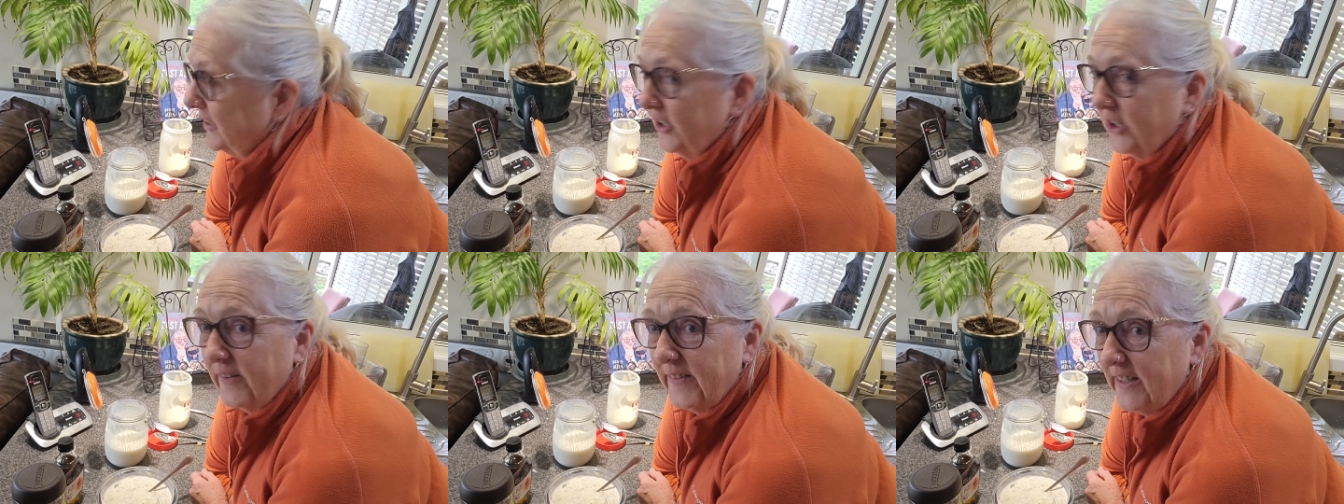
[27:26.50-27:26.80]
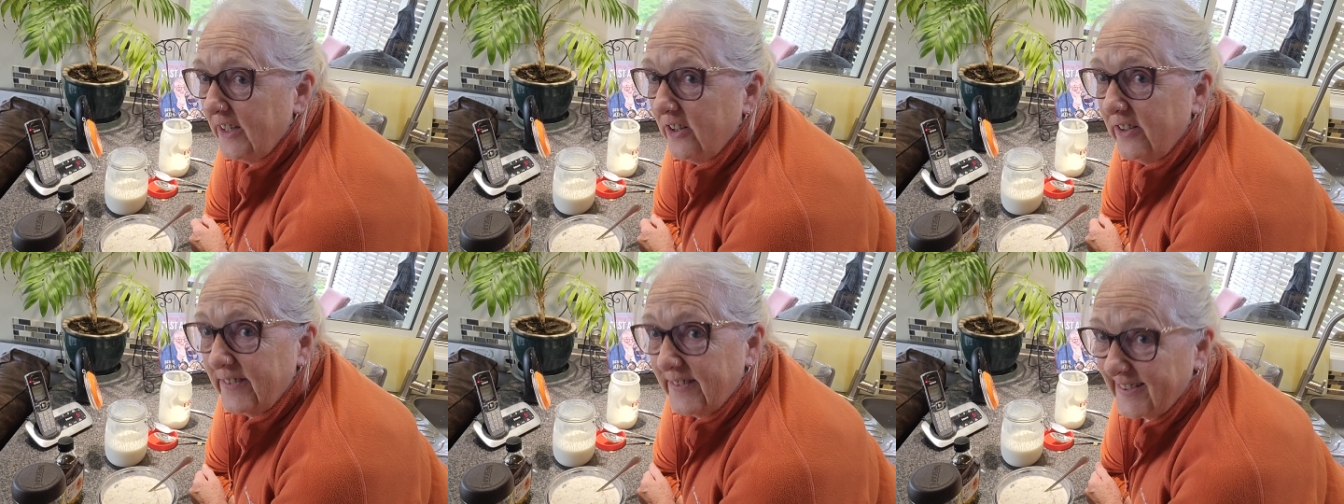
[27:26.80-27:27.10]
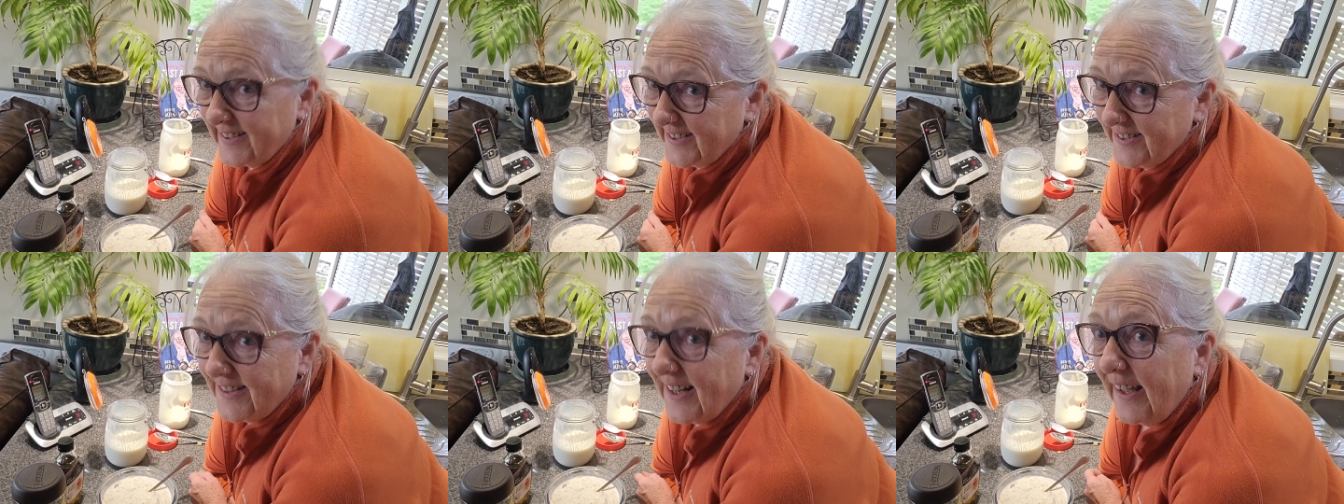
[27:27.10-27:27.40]
know, they don't
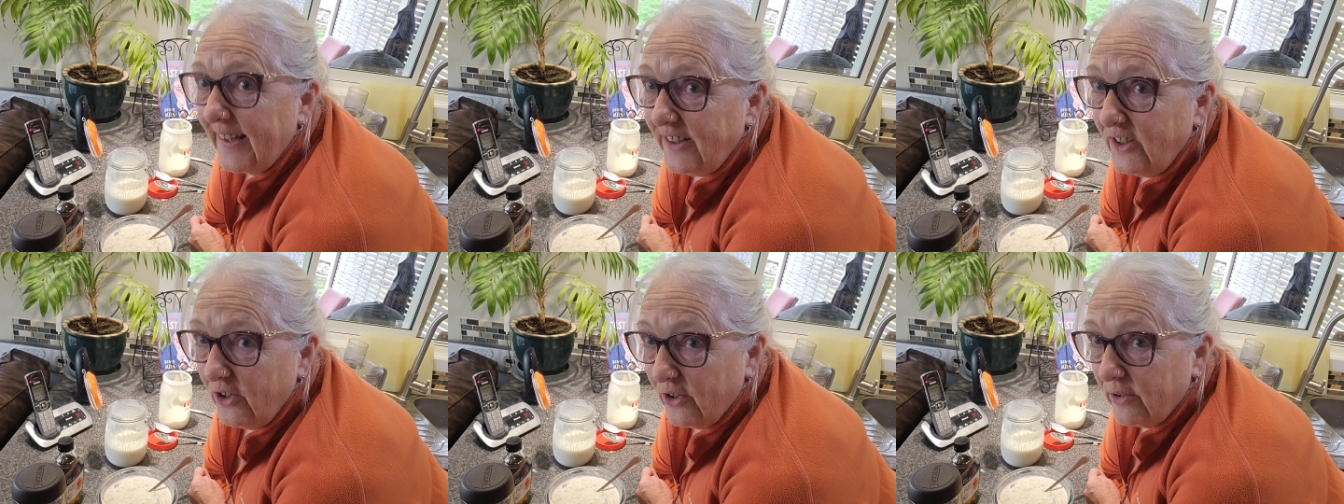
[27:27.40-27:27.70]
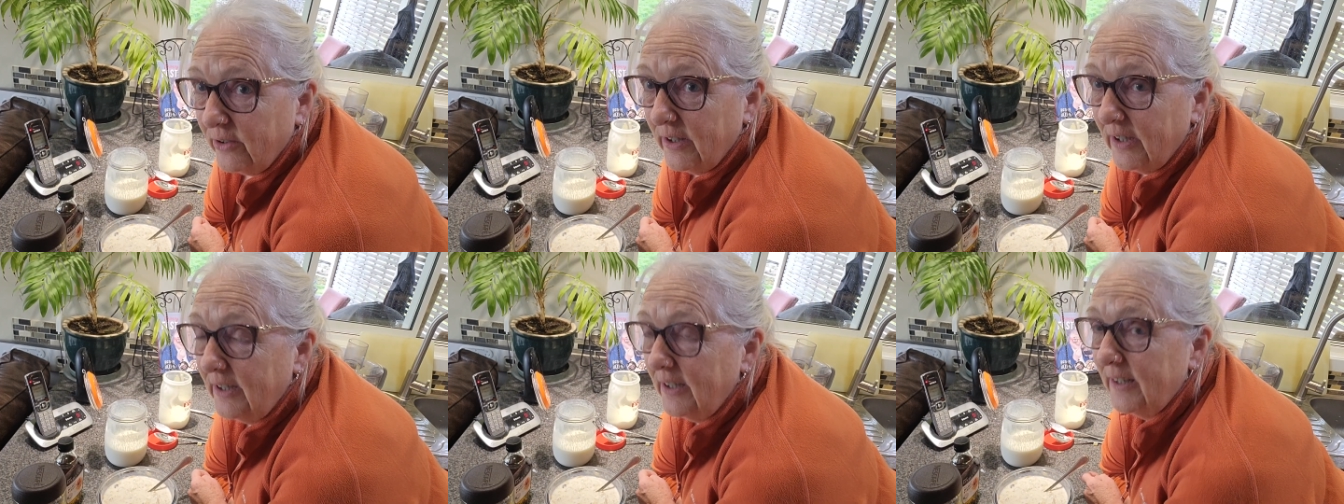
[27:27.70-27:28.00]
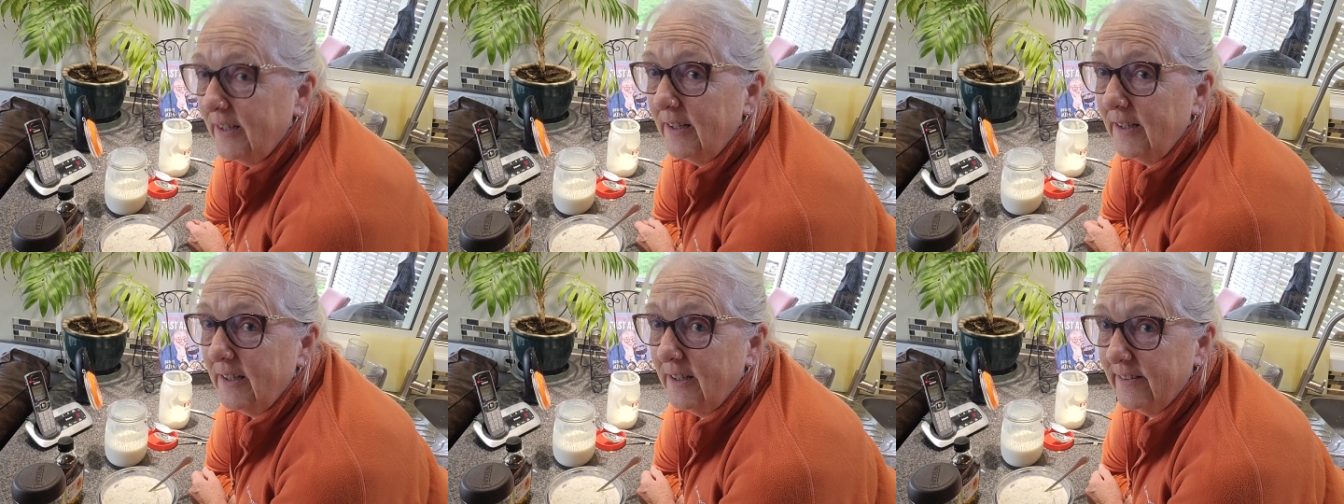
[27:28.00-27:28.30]
sustain you.
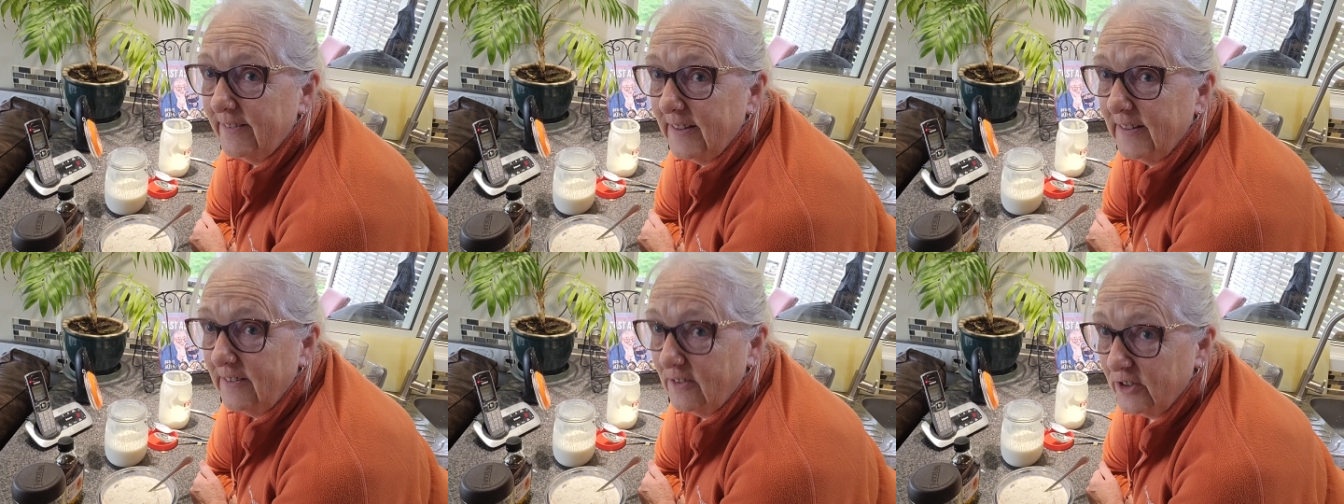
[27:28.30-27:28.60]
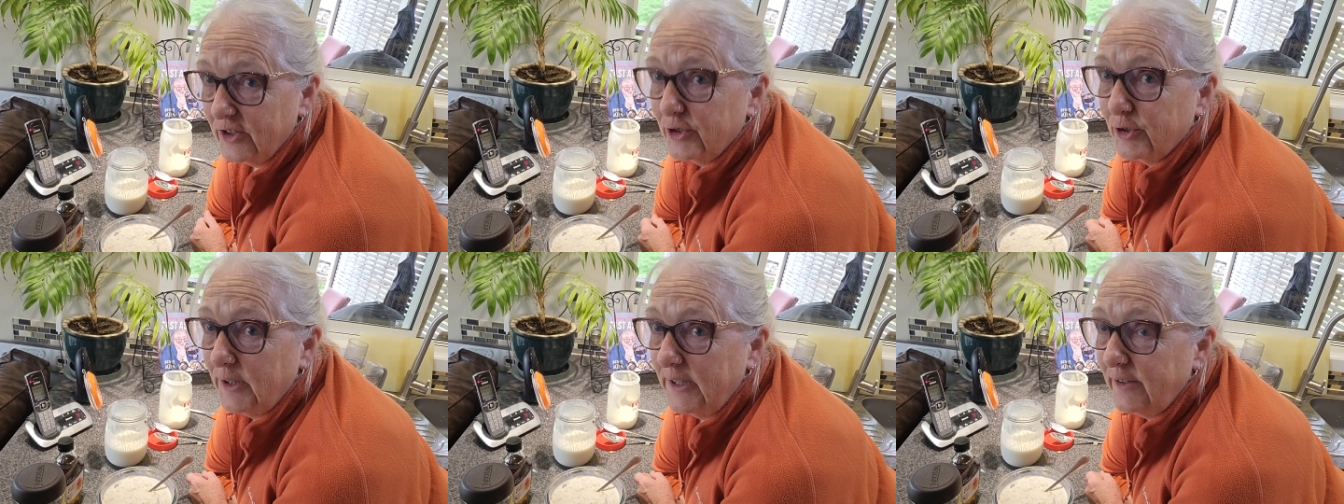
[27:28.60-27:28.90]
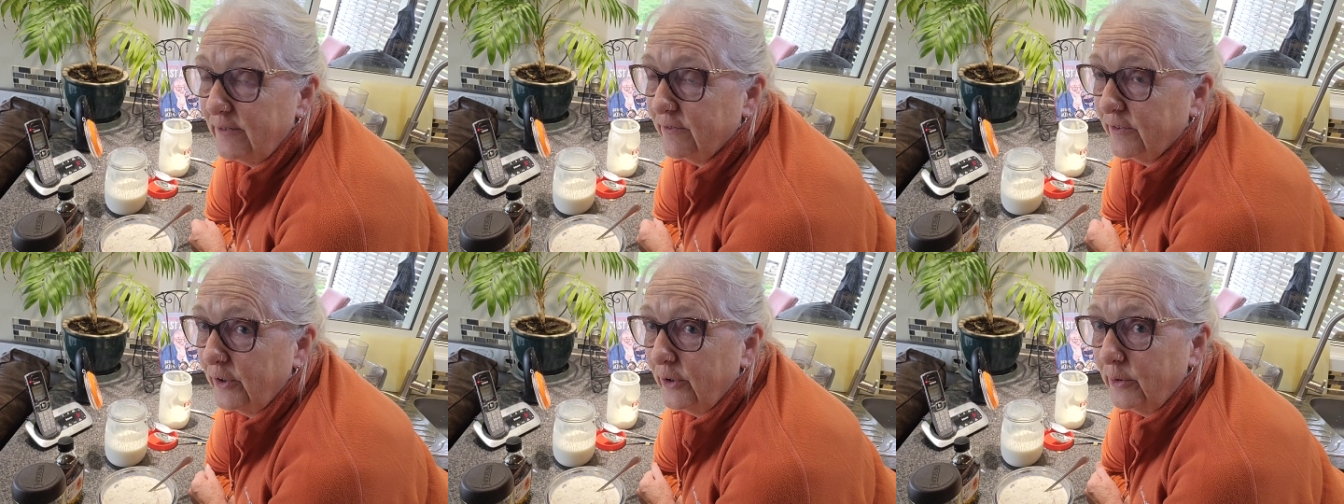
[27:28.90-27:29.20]
I think they're a treat
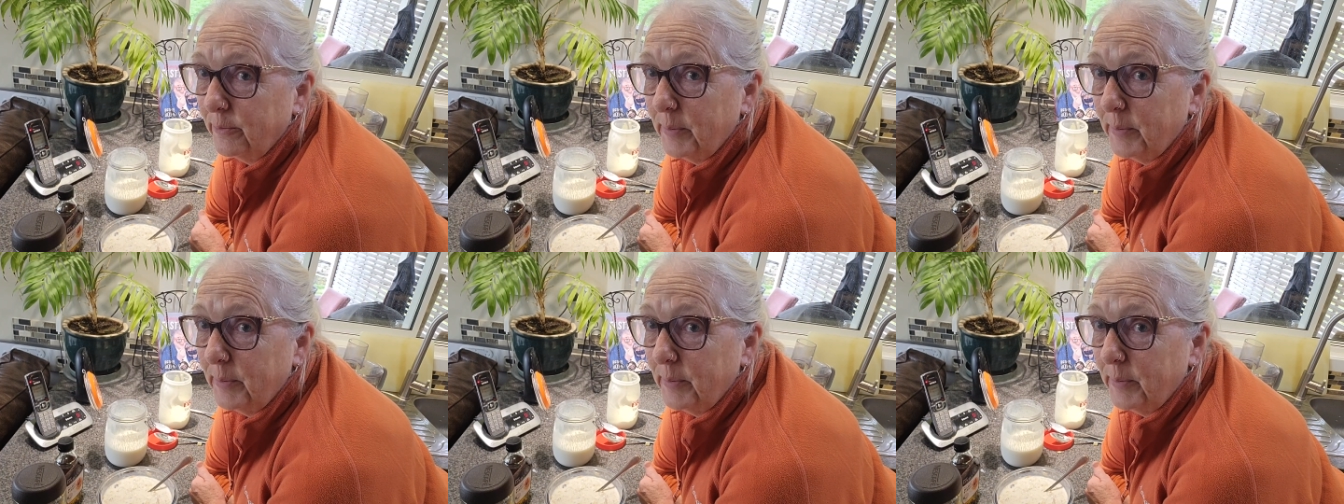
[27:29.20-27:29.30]
food,